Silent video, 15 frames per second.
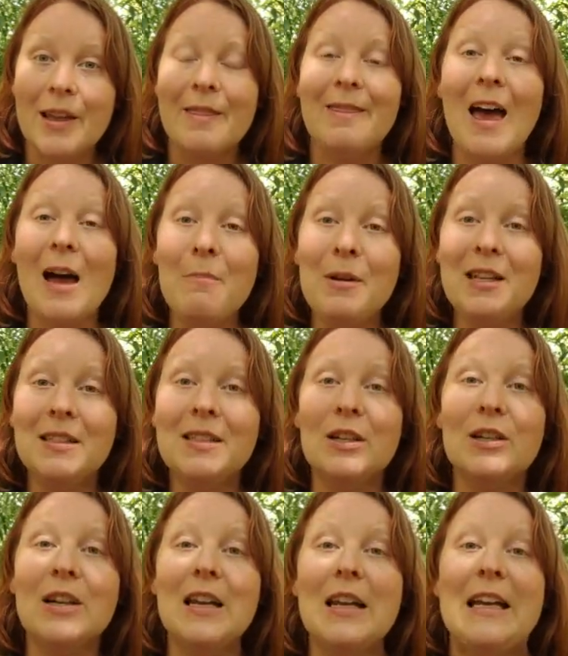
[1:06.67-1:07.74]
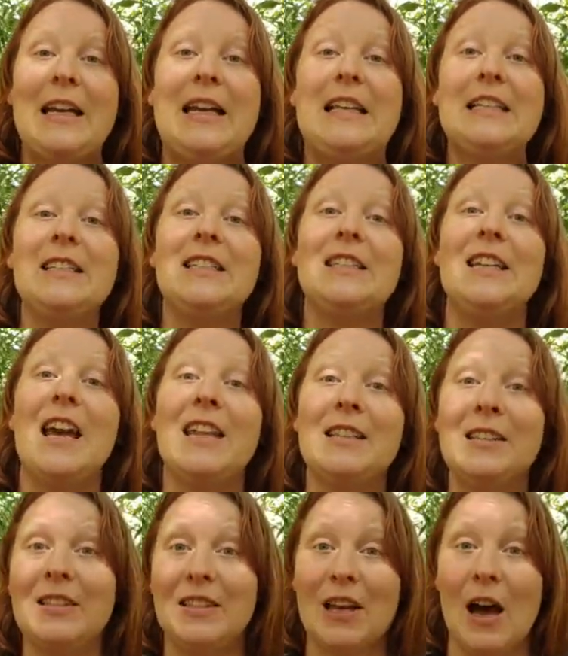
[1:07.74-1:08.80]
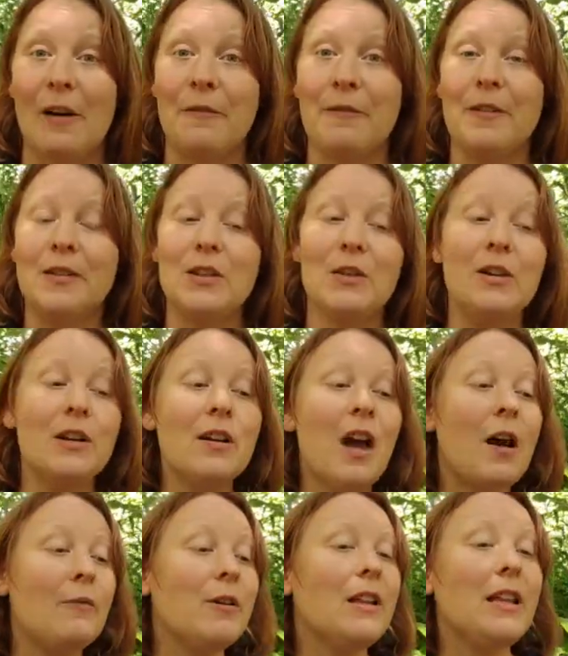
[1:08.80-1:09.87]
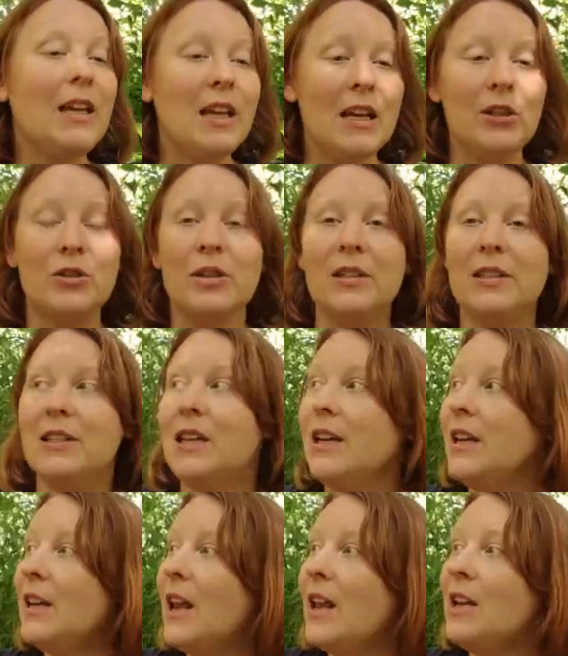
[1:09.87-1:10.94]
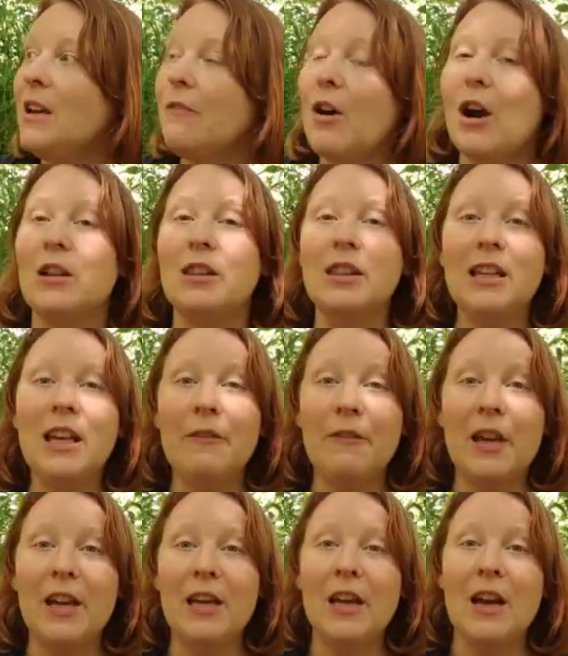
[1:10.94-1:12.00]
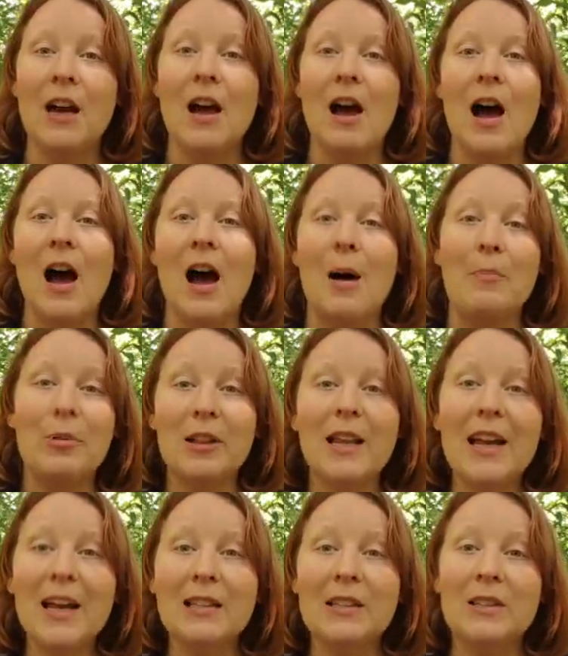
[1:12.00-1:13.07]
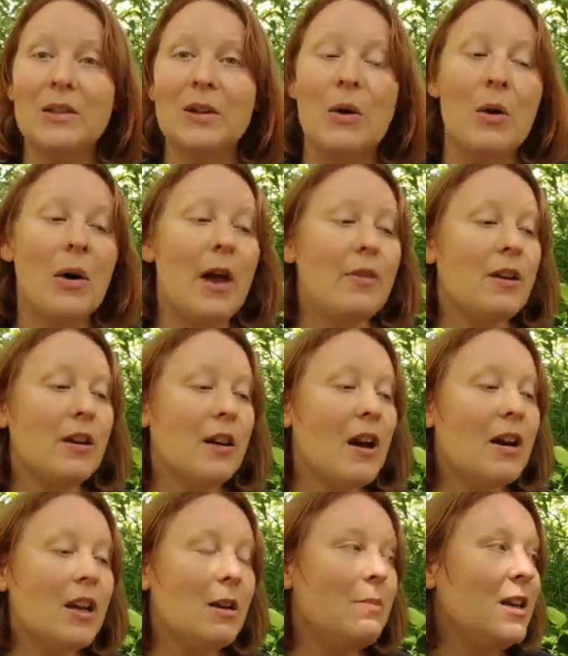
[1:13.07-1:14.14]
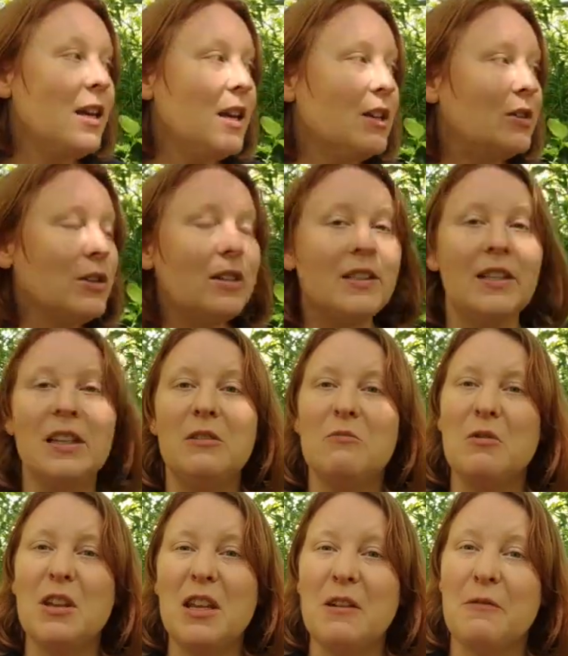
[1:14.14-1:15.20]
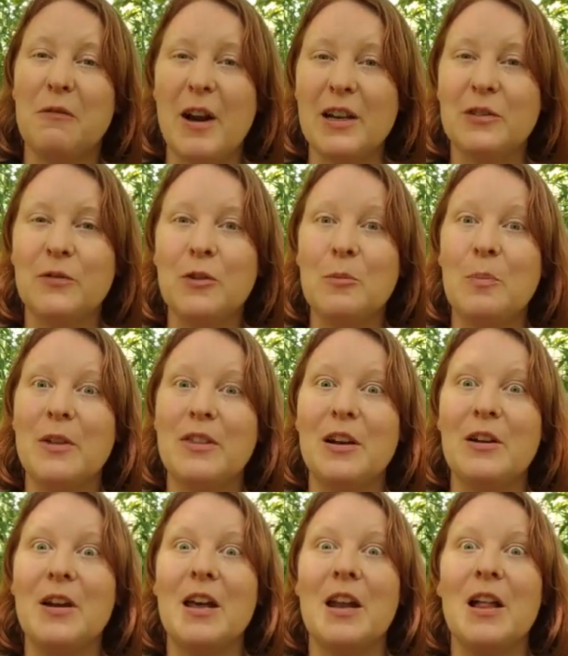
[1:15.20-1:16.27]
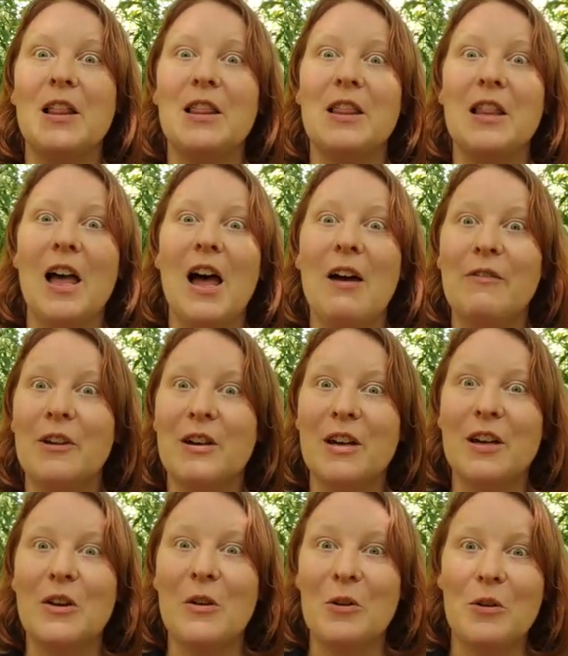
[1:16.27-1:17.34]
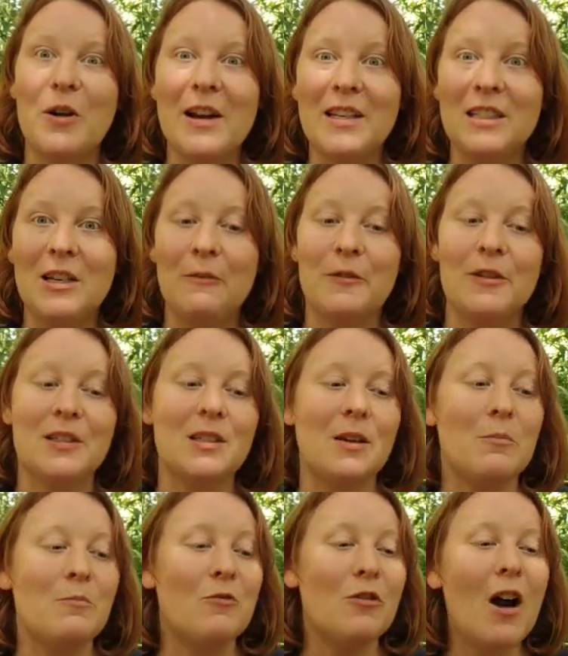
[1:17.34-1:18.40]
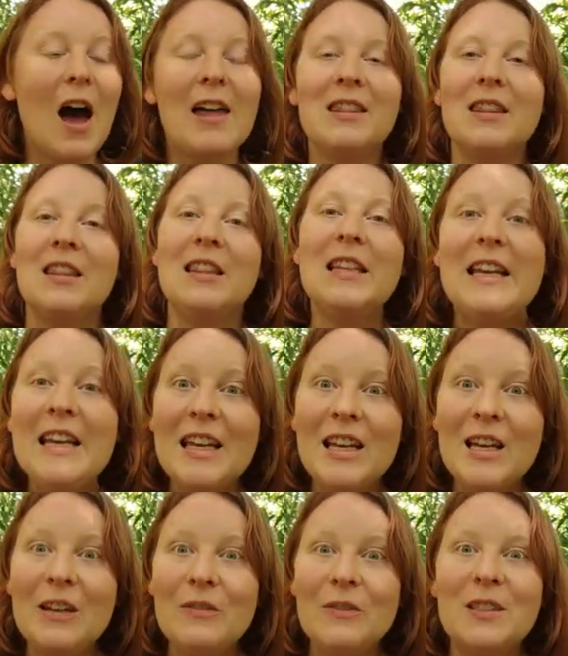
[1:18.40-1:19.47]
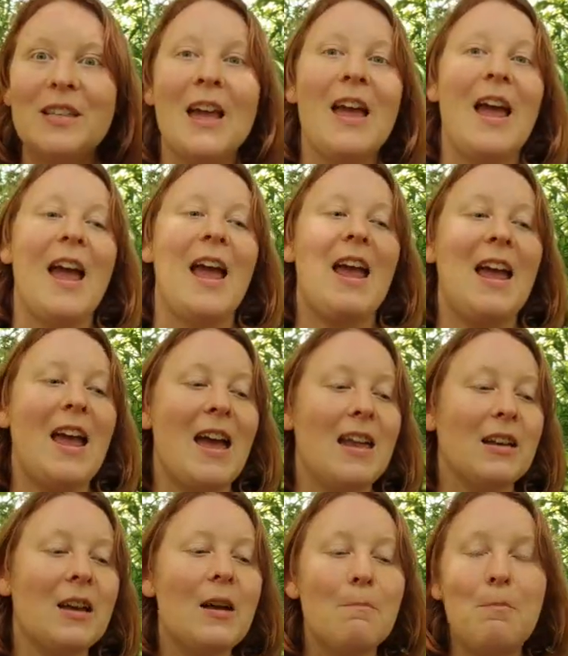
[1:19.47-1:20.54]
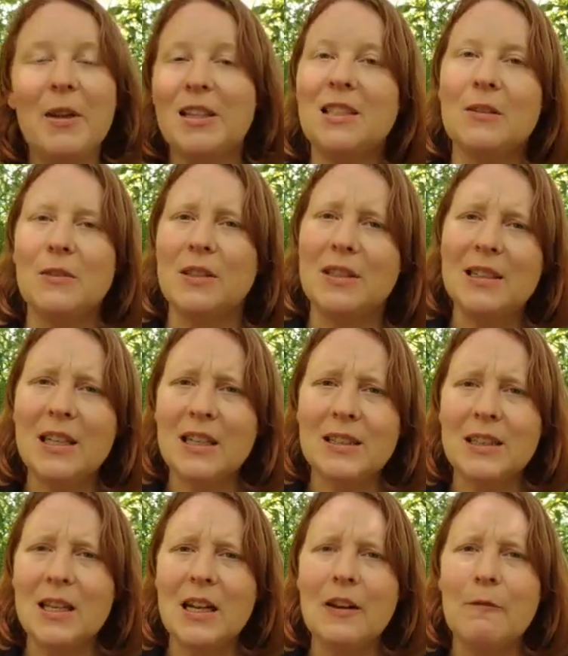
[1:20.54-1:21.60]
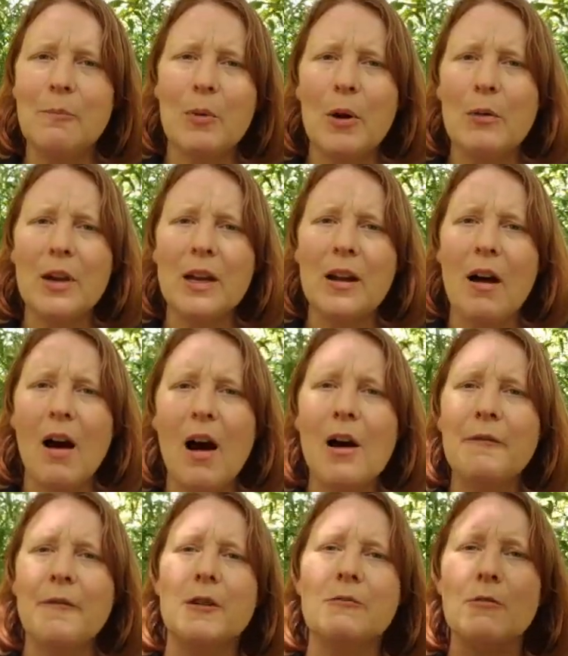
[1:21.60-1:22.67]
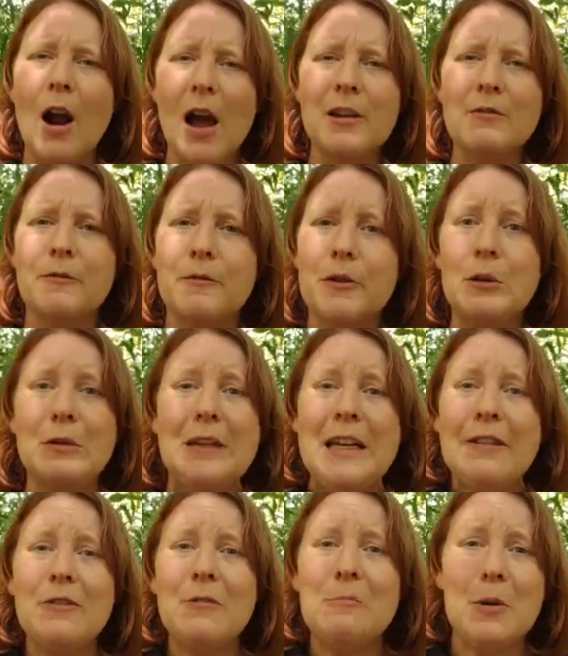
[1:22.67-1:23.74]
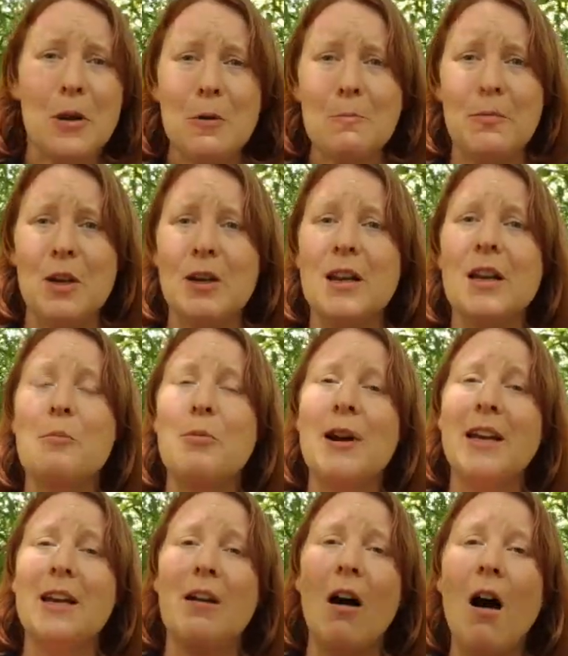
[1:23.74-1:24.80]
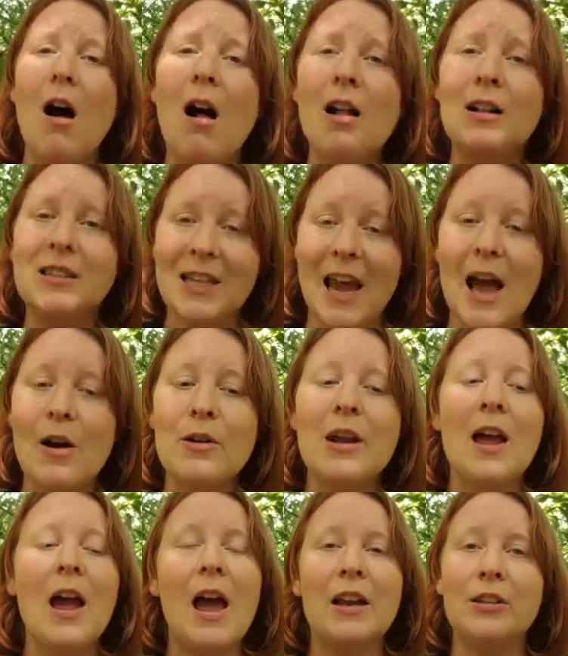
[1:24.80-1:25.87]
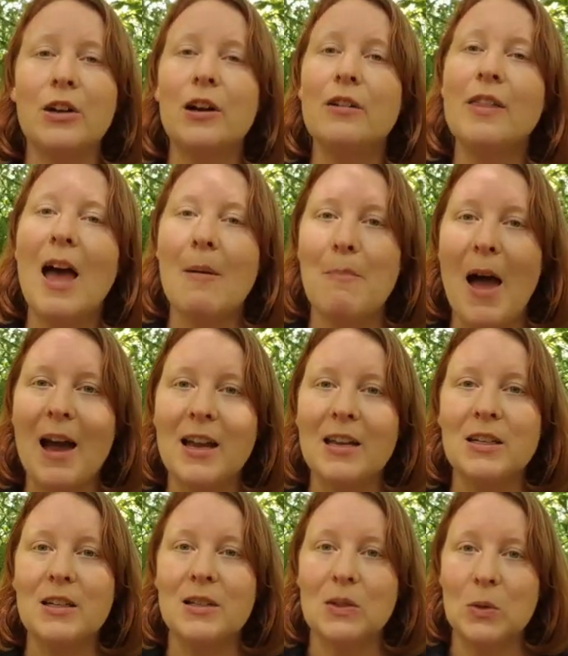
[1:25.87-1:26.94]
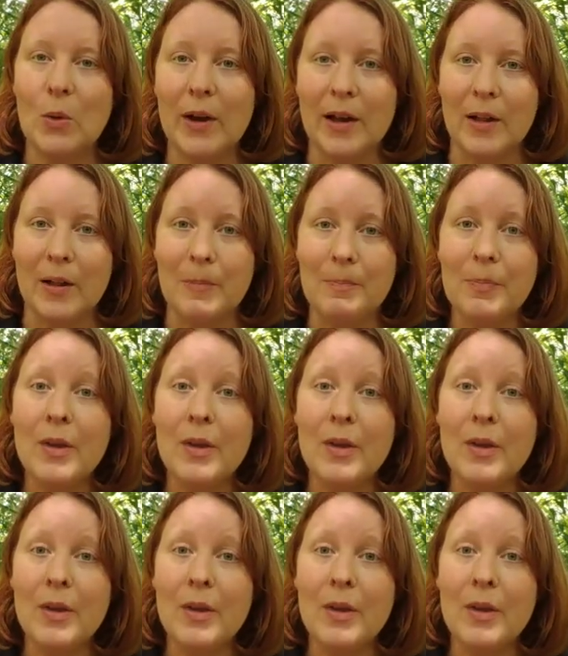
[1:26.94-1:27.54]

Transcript: That means they're going to eat dead stuff. So they're not really interested in any of our living plants, and they're not going to be interested in really fresh fruit, but they're going to go crazy for some rotten leaves and bits of sticks that have broken off and rotten fruit and even poop. They're going to break it all down and turn that back into soil.